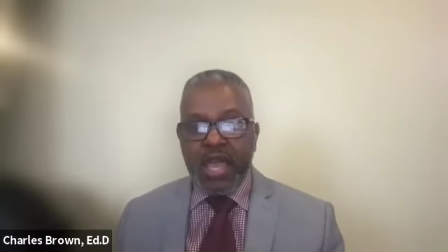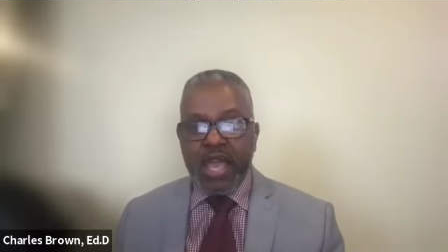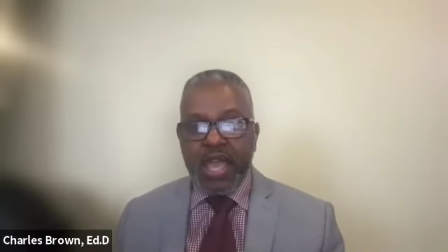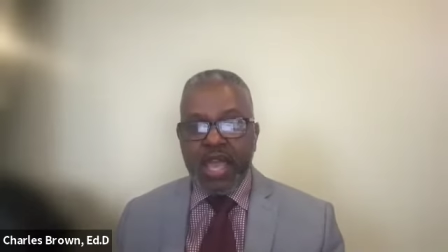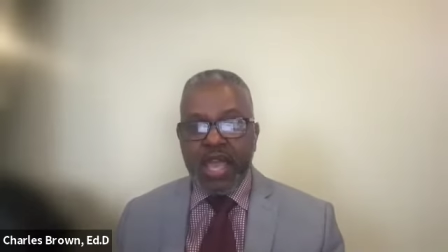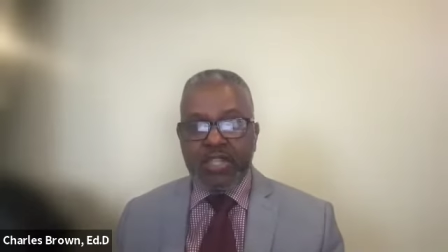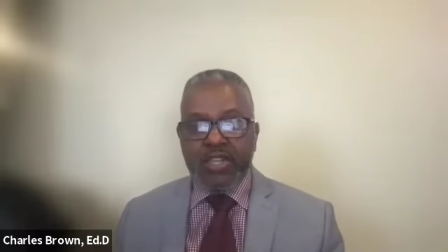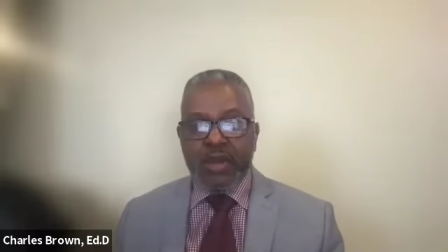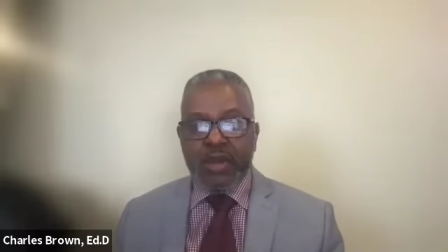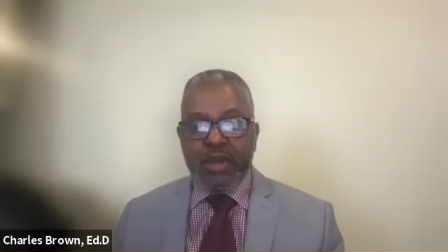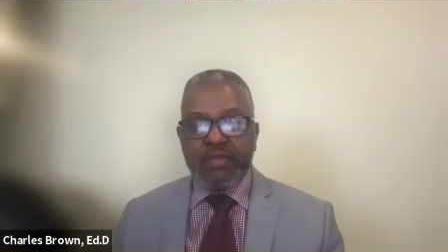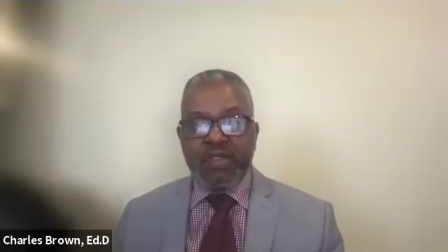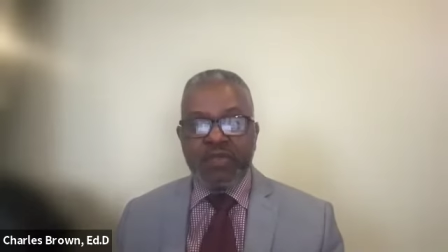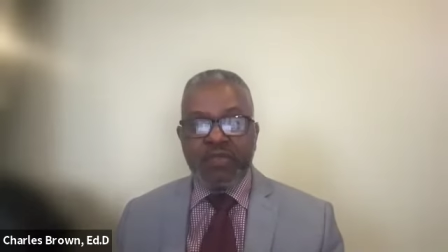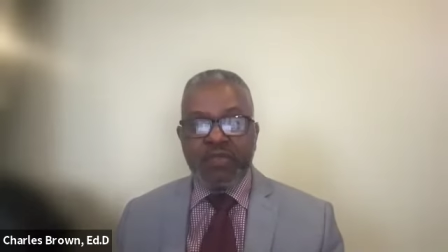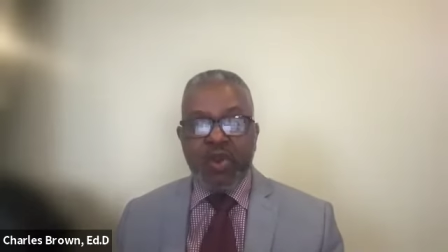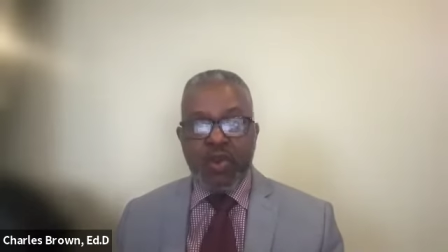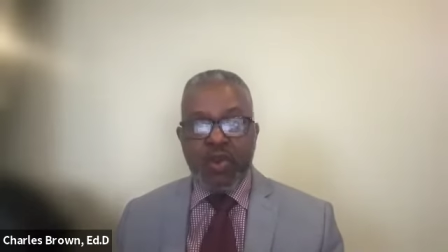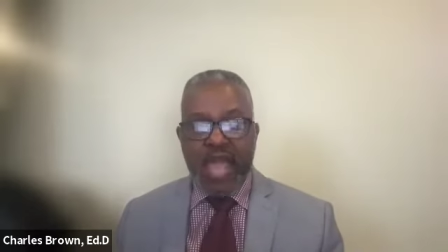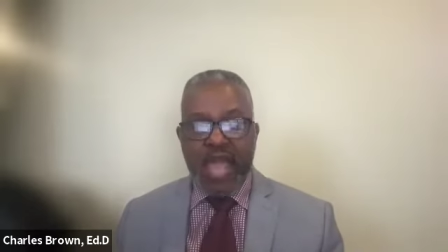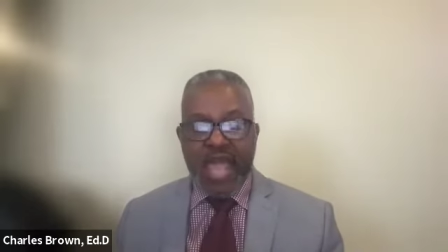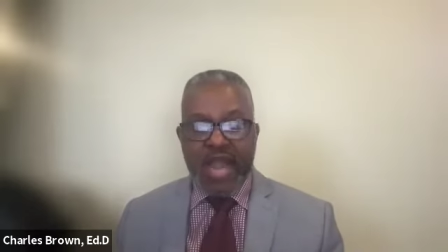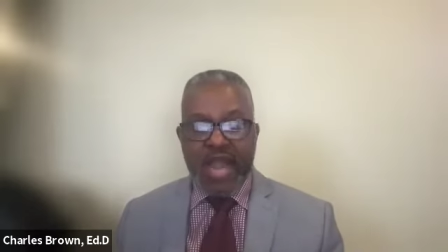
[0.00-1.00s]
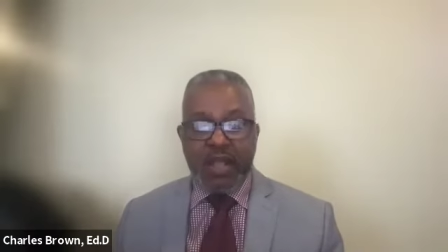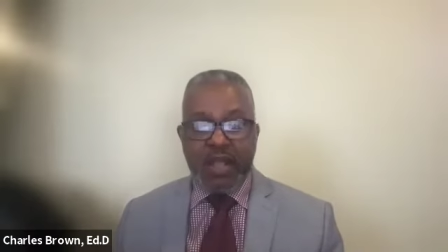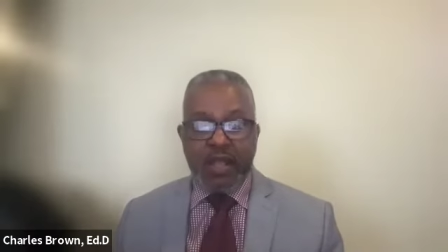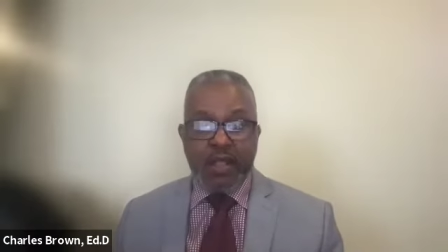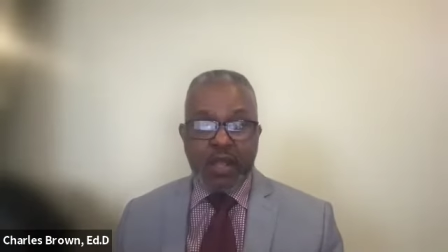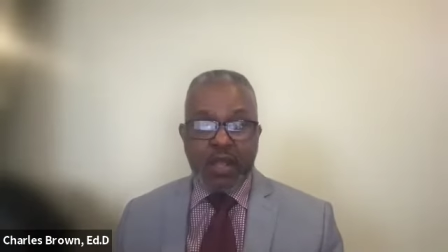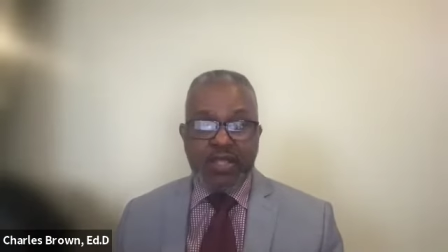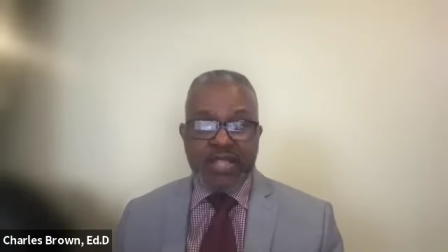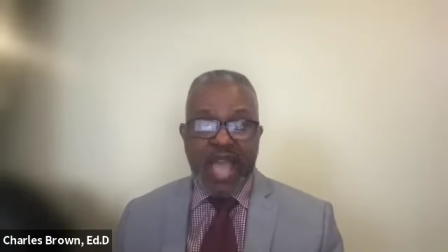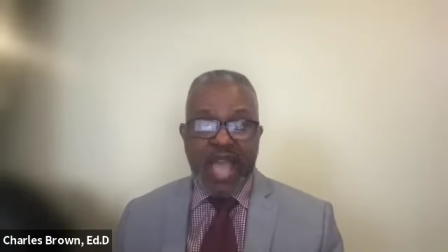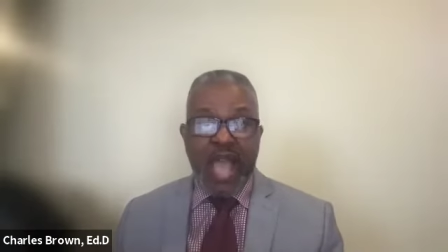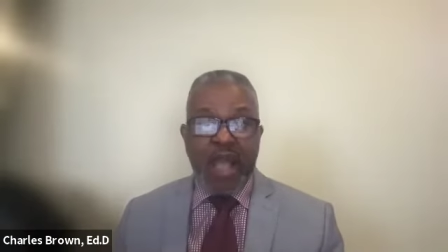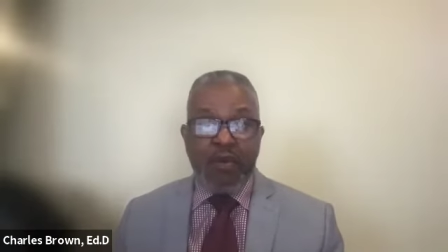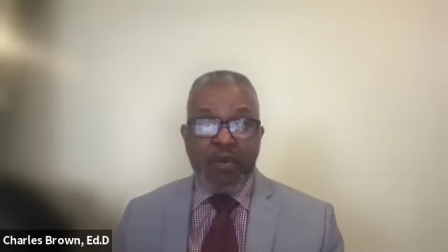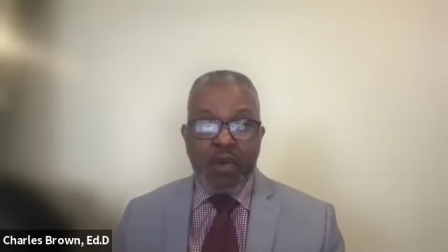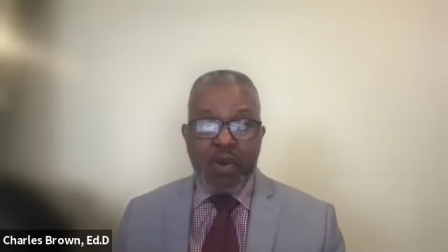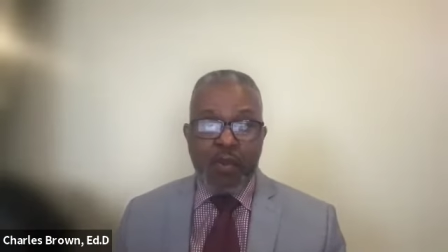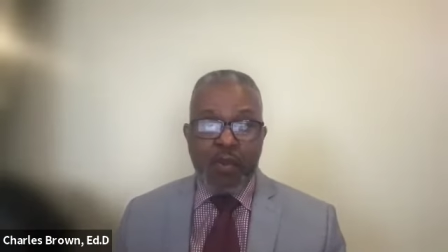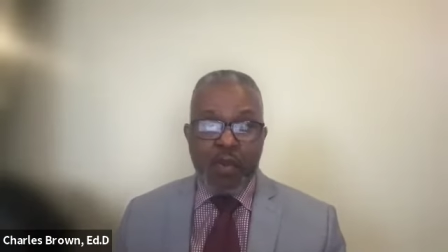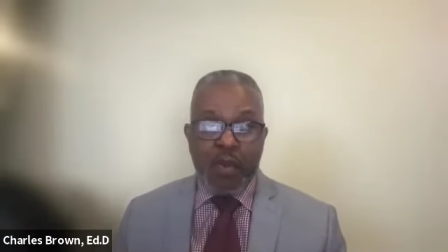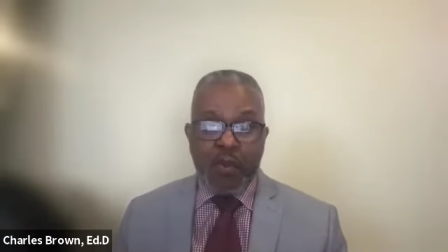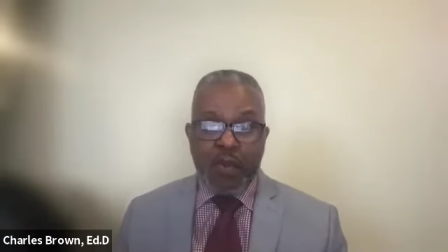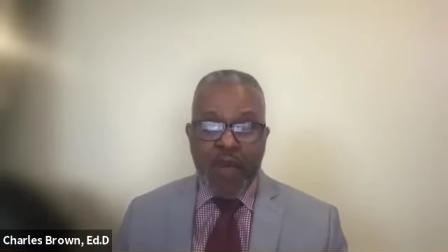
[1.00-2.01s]
in terms of creating those
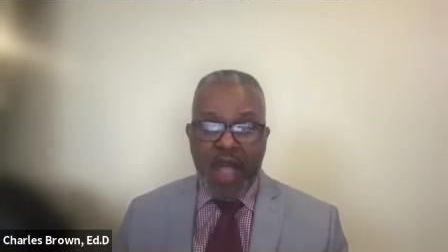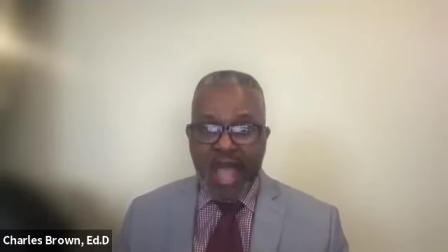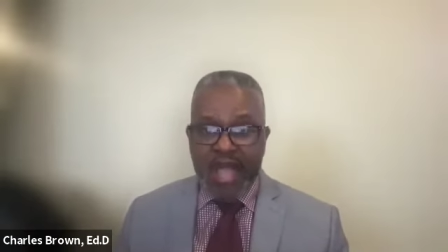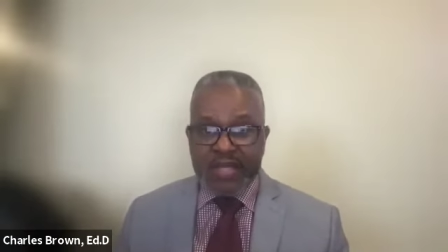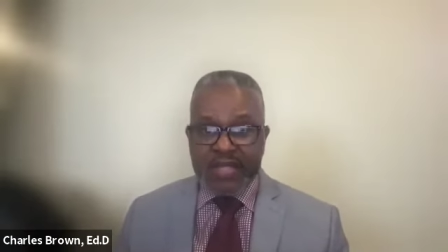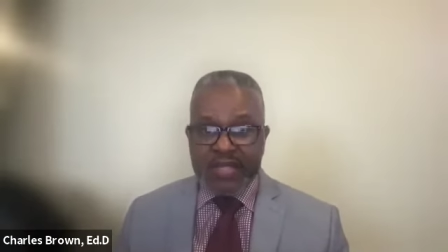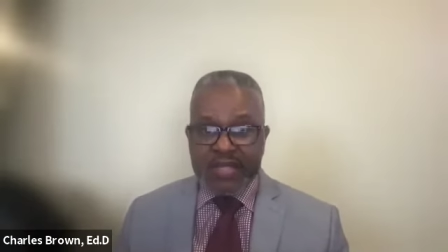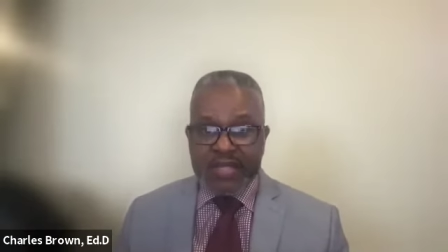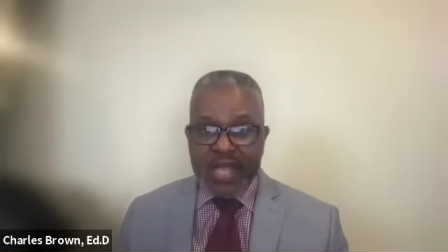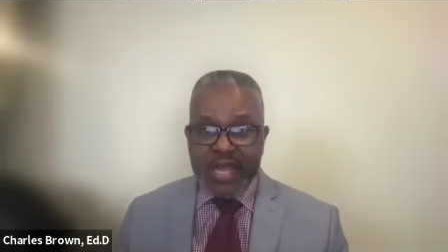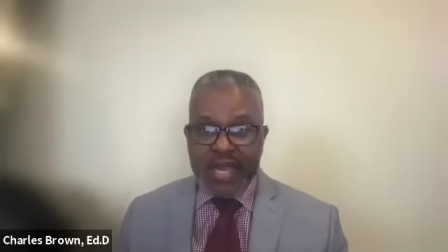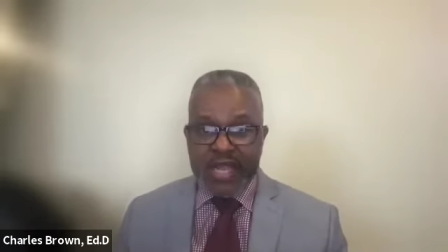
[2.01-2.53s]
equitable practices that